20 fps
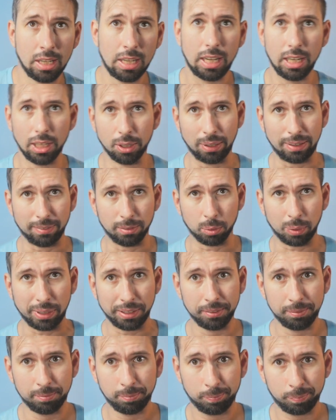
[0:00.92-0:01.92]
Hello
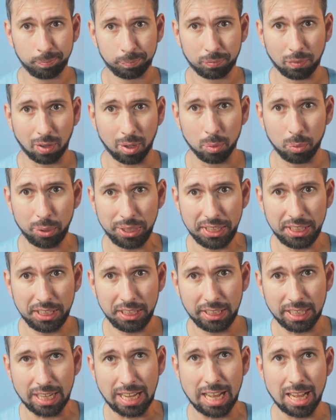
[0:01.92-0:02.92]
everyone.
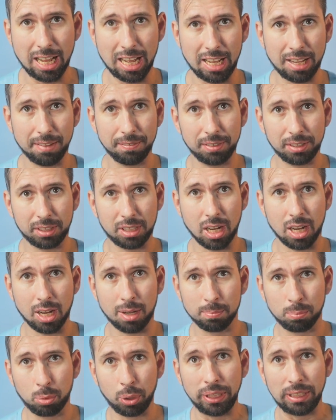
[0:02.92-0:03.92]
We have
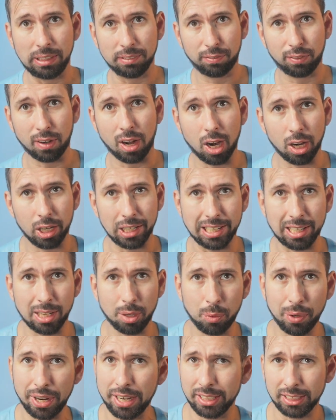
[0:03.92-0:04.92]
come pretty far
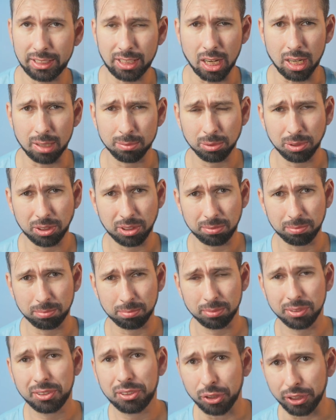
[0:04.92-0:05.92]
when it comes
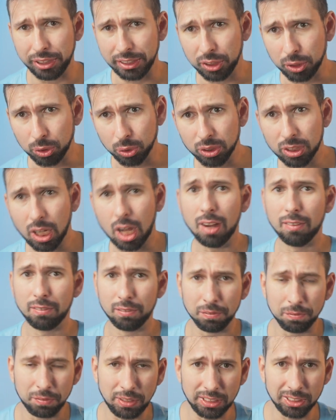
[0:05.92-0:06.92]
to the use of
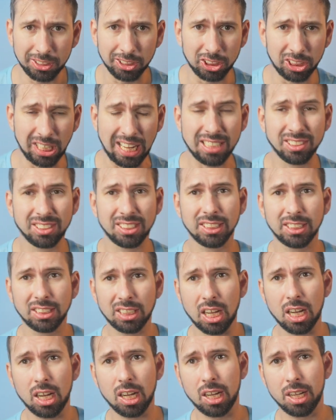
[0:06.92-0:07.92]
vintage lenses
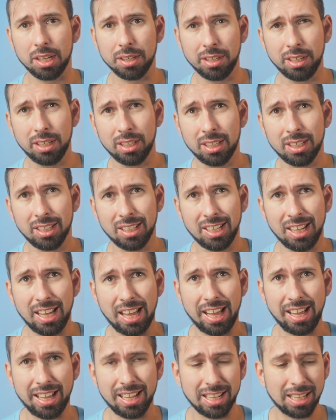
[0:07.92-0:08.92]
on
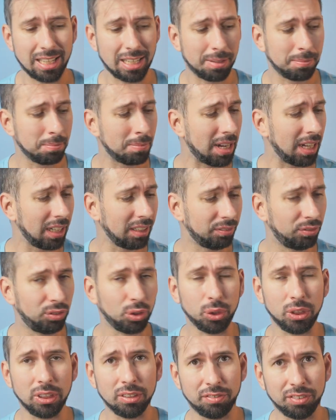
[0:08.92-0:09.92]
my
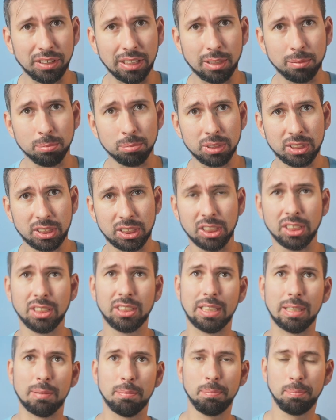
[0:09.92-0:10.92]
Fujifilm
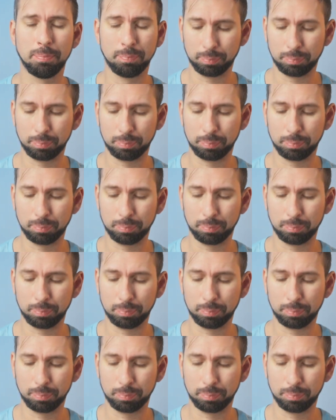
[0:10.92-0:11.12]
system.